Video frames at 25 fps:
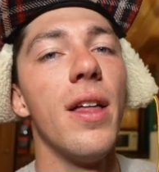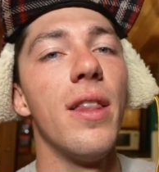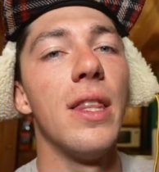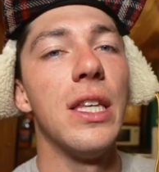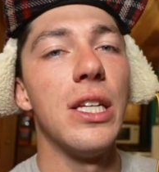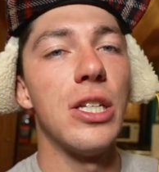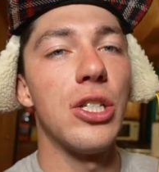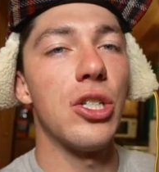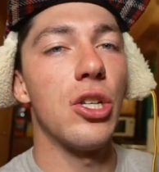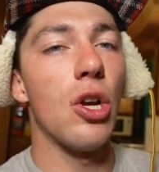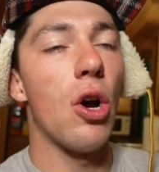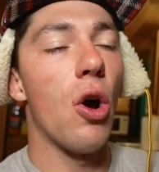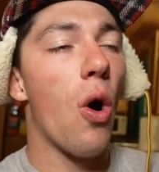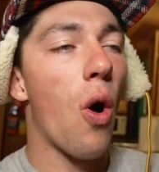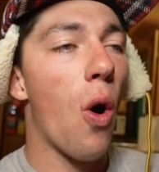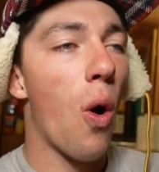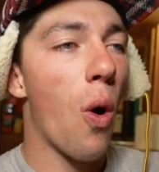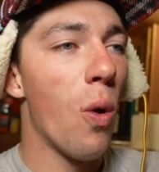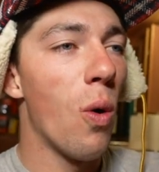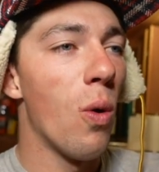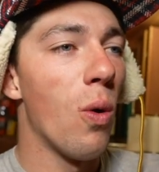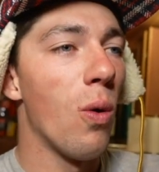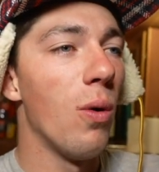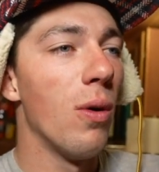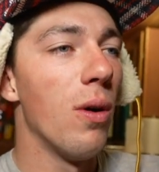this
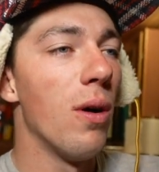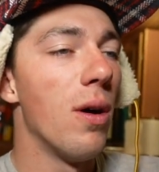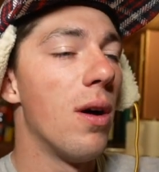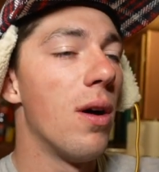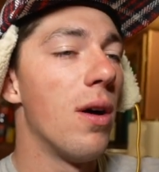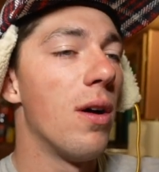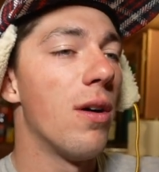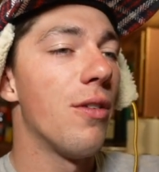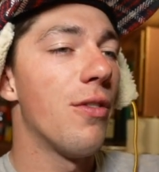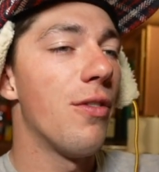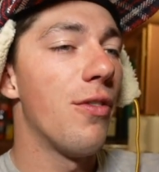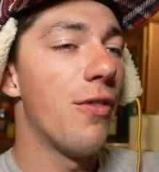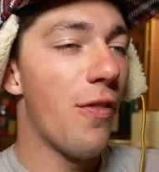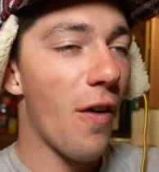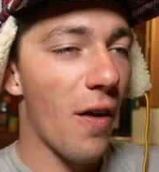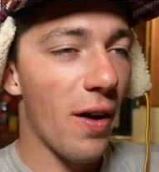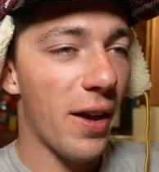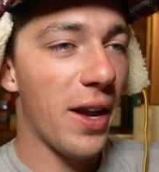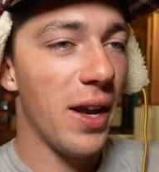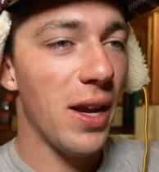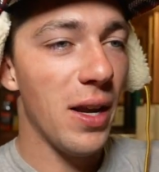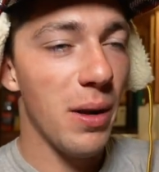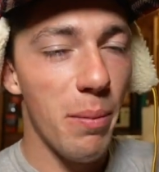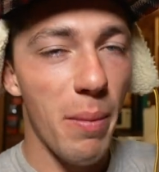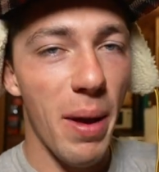whole
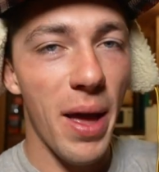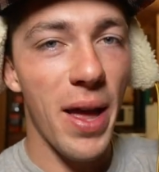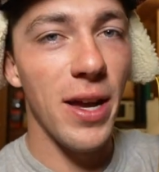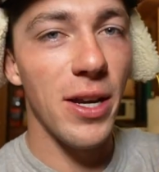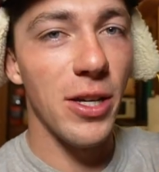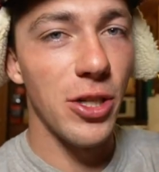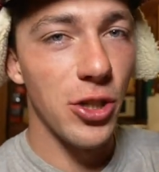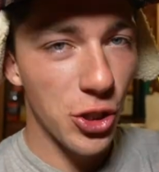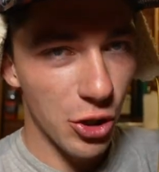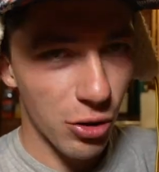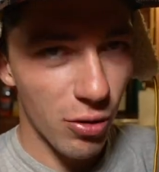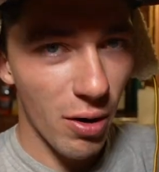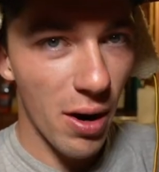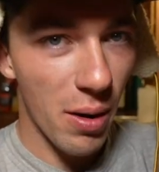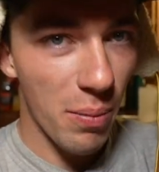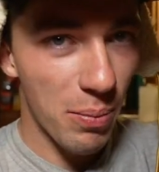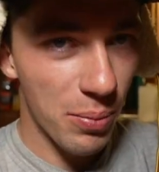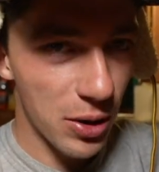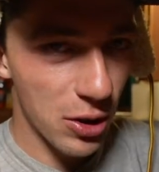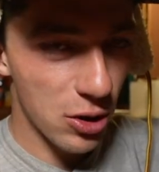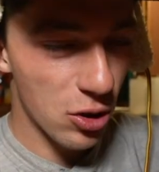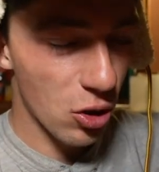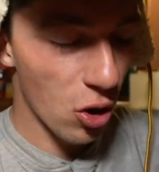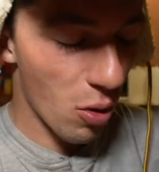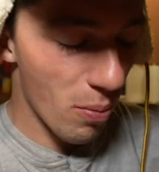Maine trip,
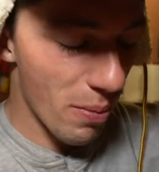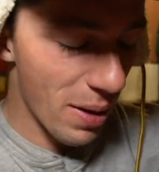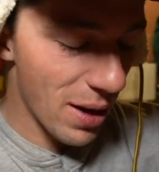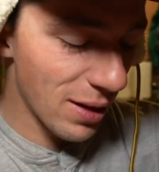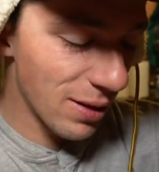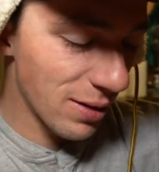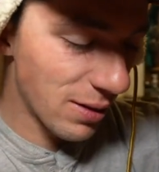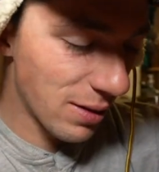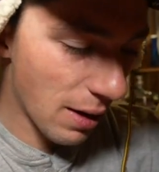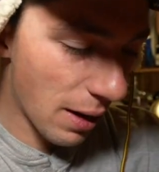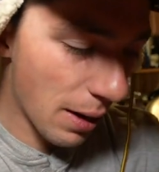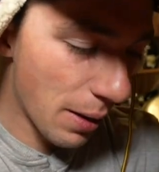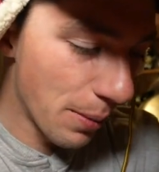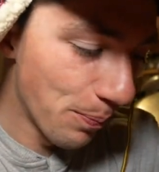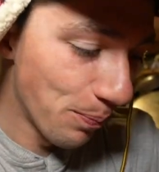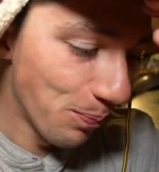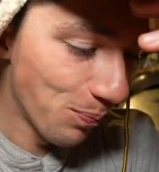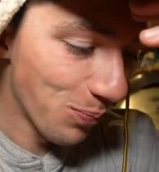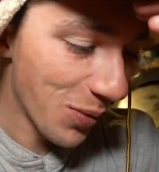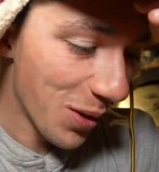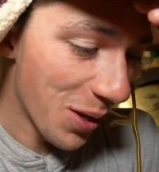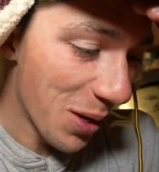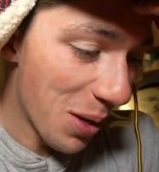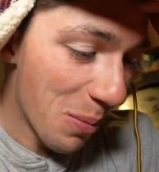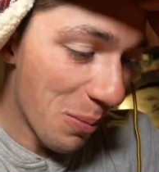this whole Maine sun.
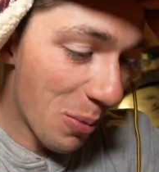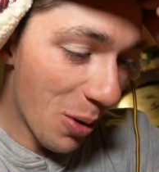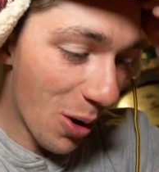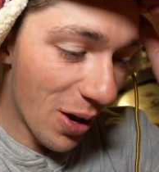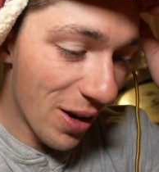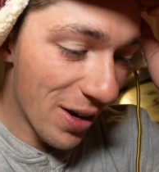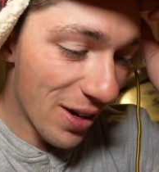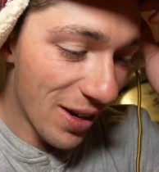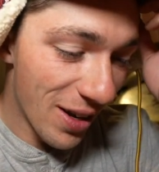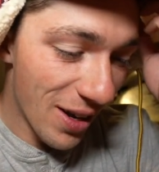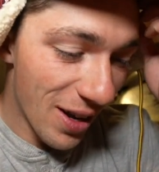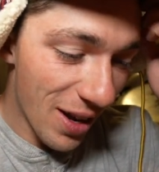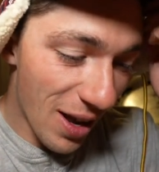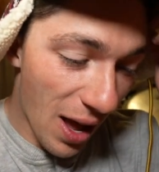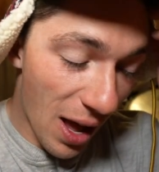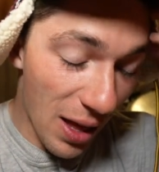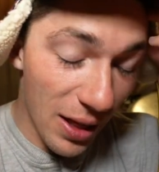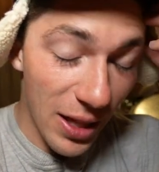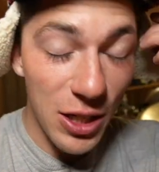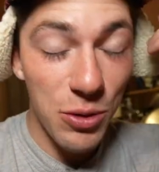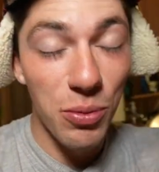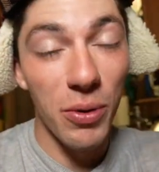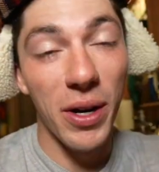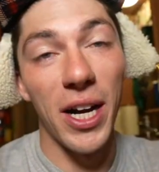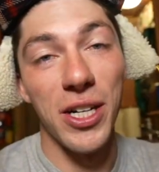But at
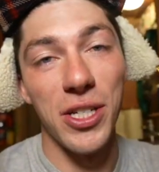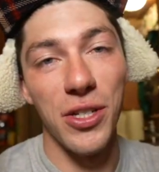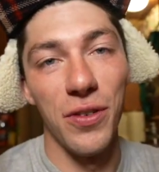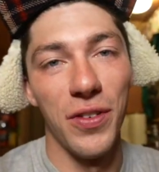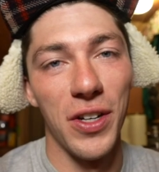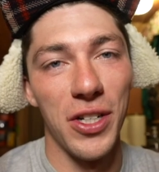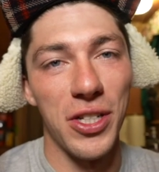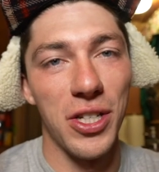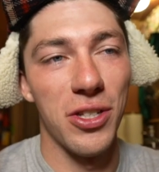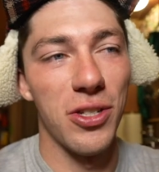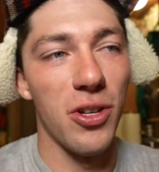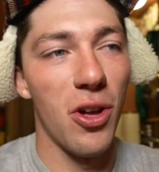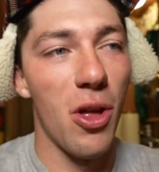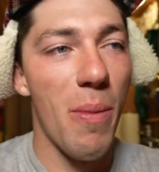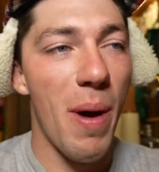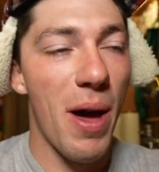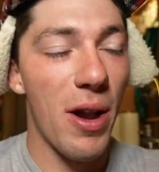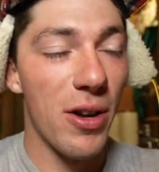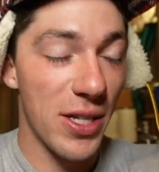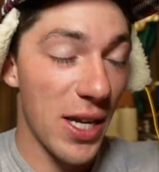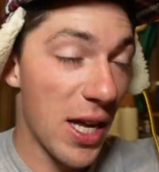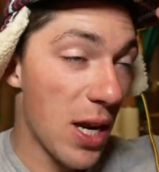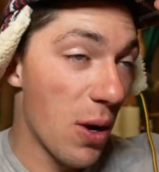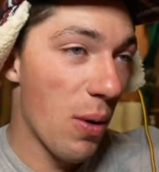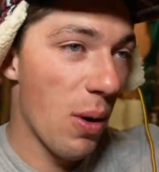least we're catching fish. That's all that
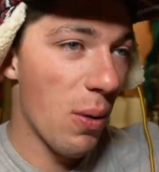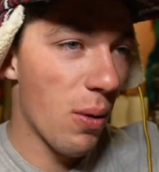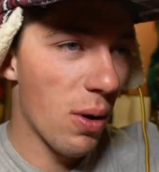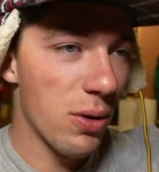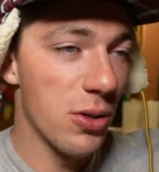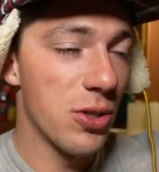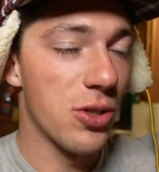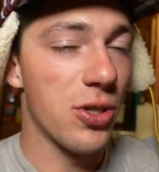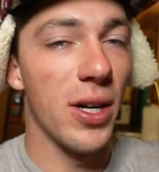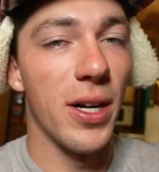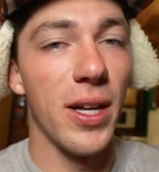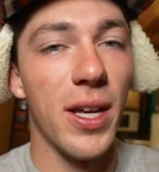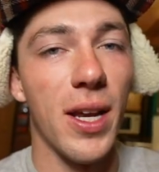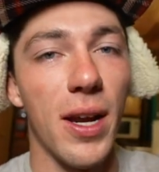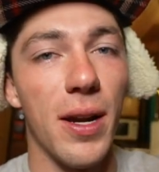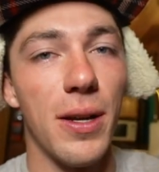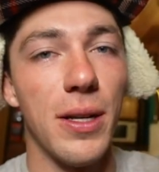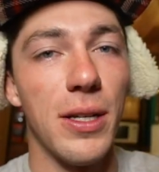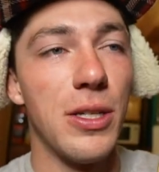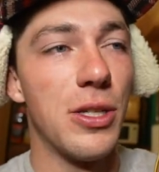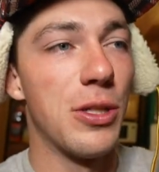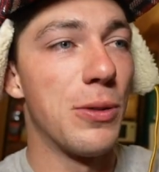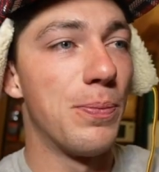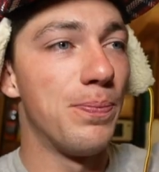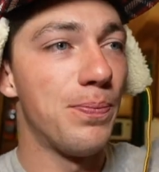matters. Anyway, what I was trying to get at
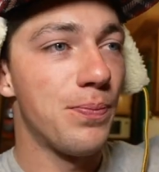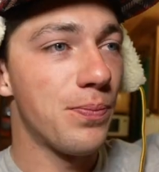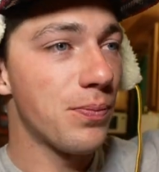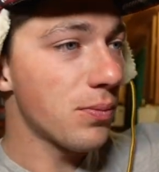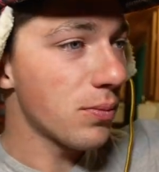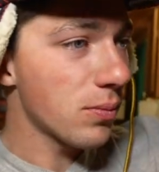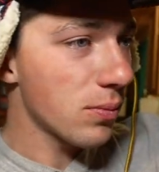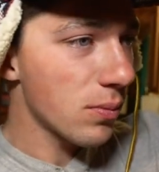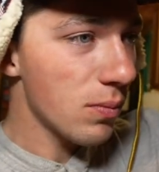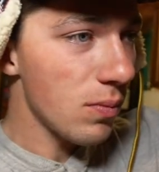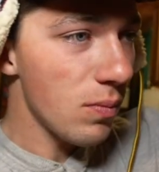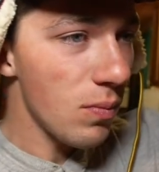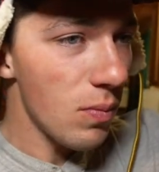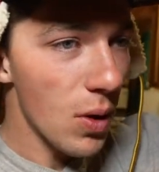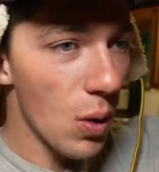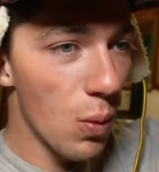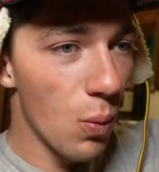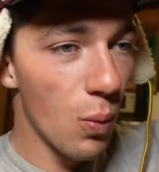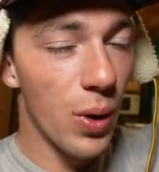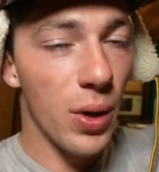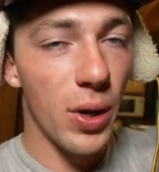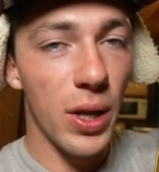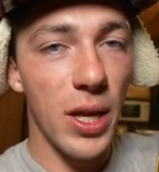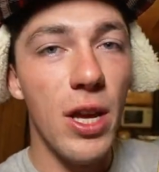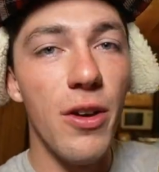is
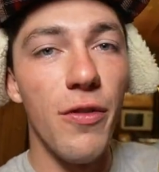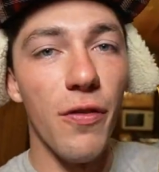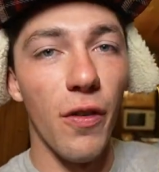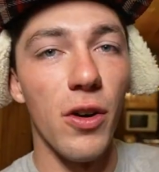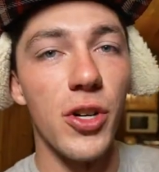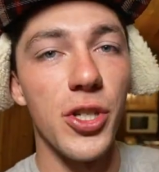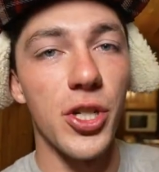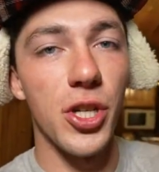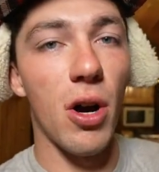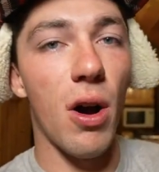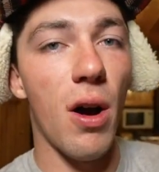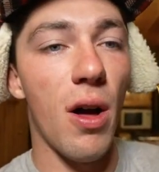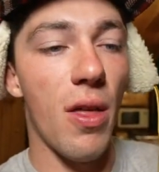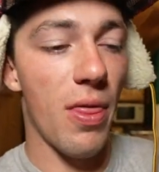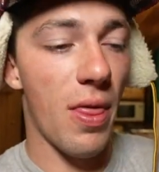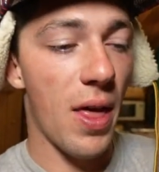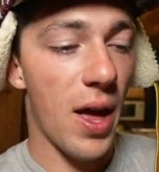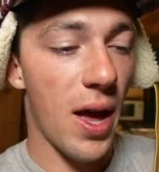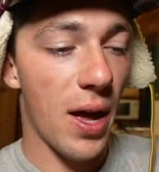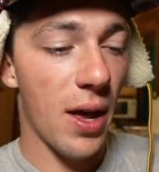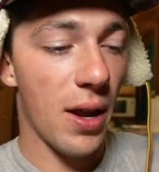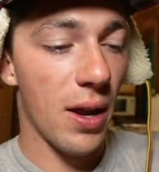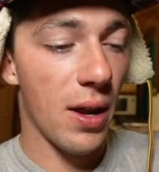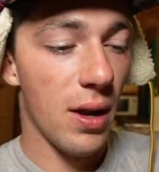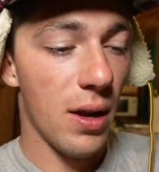when he first caught
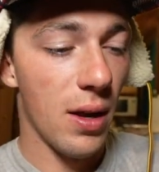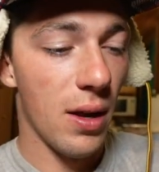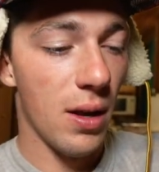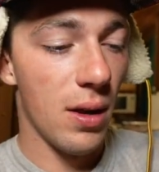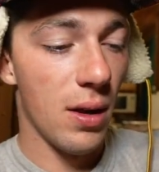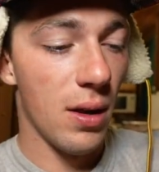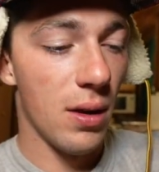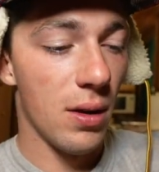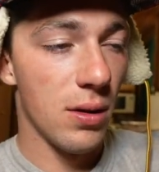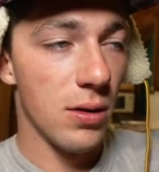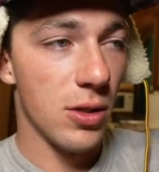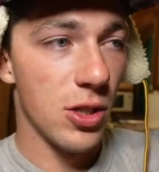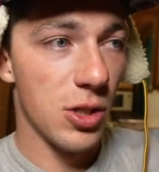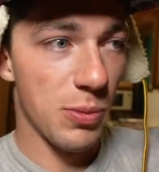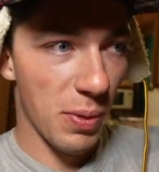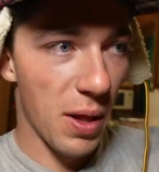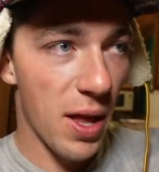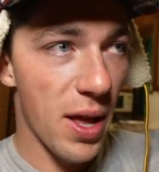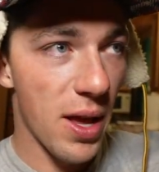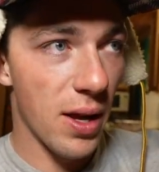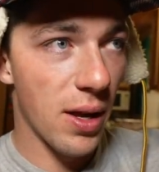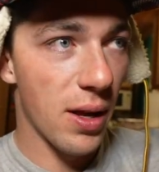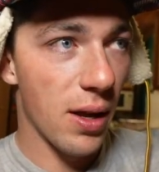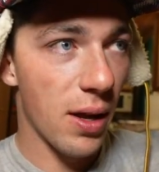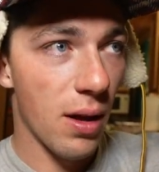that
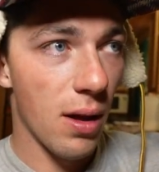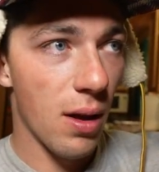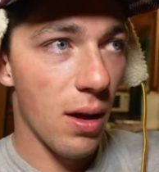splake,